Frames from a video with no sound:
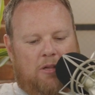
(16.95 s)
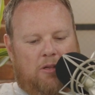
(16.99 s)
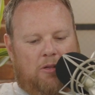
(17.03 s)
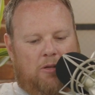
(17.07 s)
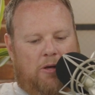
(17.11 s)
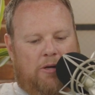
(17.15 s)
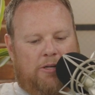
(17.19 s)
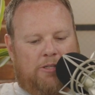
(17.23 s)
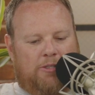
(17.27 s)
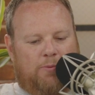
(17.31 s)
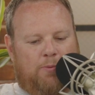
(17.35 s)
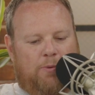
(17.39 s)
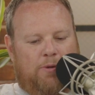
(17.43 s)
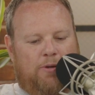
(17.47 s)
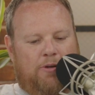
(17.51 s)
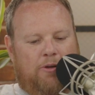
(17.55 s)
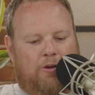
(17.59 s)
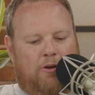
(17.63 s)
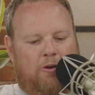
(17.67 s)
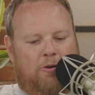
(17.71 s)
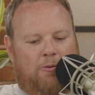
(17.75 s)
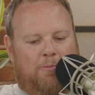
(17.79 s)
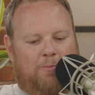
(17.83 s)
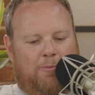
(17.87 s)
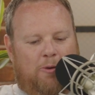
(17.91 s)
Launch
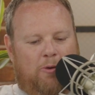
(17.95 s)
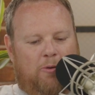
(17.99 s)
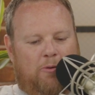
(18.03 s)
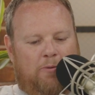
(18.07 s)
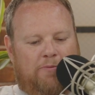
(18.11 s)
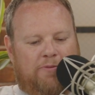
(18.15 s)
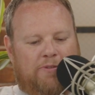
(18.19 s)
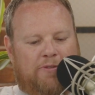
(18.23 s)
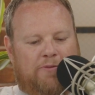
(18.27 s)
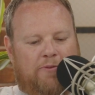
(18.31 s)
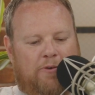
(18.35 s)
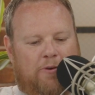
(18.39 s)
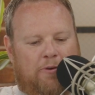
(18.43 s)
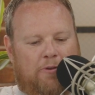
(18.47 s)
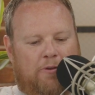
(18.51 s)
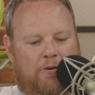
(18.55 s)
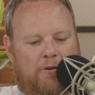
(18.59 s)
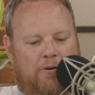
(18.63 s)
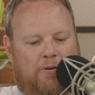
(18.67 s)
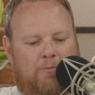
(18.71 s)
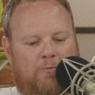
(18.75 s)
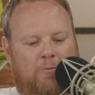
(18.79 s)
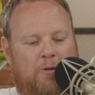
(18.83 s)
window moves further.